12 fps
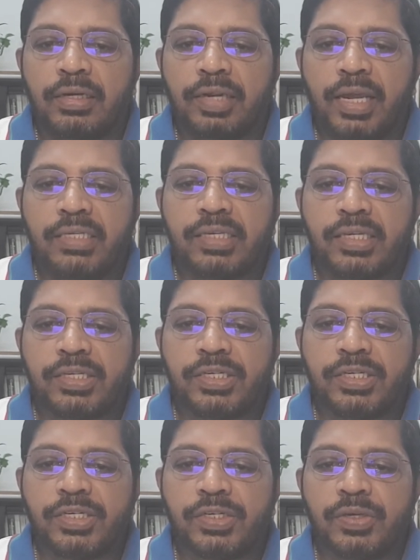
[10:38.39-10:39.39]
takes us
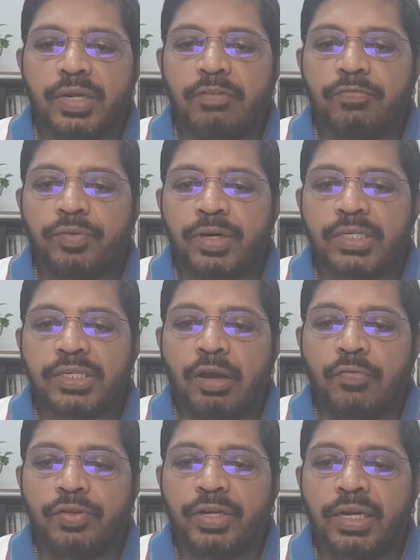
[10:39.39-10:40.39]
into a
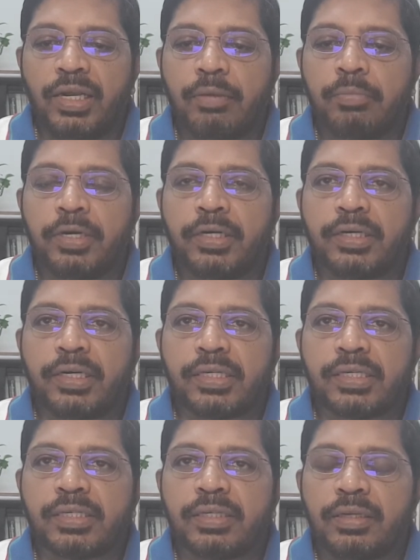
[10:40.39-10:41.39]
philosophical
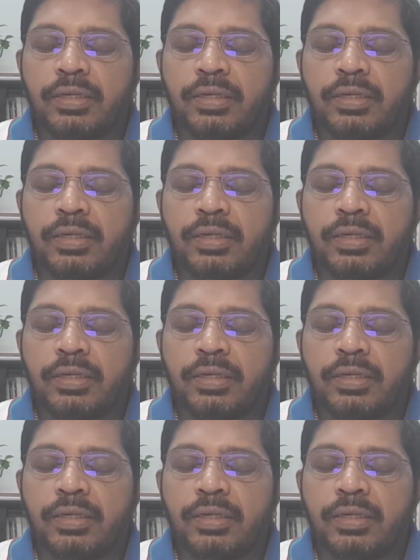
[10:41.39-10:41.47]
hermeneutics